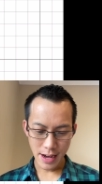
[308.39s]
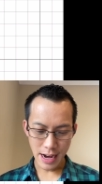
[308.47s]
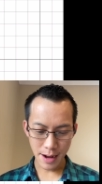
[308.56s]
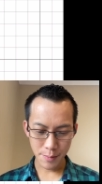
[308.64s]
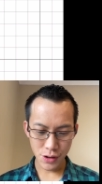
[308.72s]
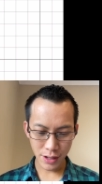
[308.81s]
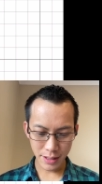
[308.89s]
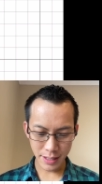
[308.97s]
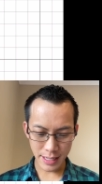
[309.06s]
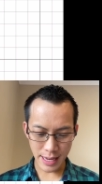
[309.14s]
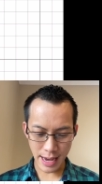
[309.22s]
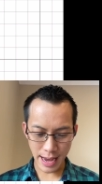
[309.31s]
Um, you can
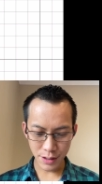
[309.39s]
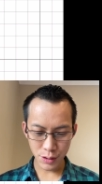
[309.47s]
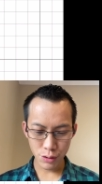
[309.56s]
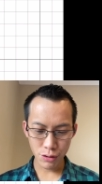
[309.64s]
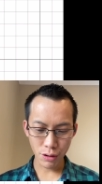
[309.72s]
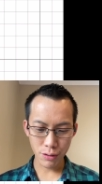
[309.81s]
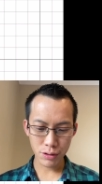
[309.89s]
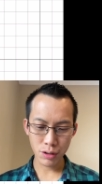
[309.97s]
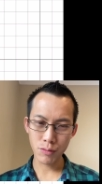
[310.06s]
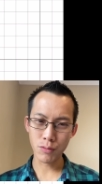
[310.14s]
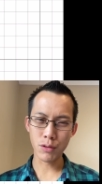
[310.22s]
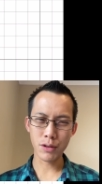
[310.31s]
see as you go
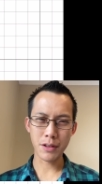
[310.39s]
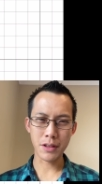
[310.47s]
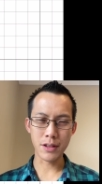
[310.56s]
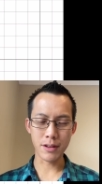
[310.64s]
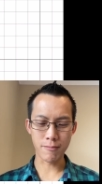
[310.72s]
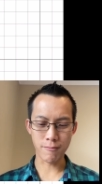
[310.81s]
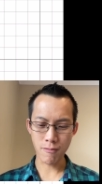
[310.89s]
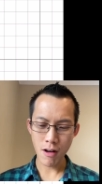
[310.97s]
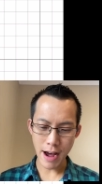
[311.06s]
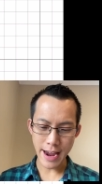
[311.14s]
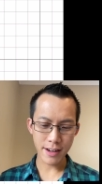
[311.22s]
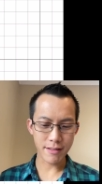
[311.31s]
toward the
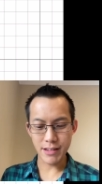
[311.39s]
right,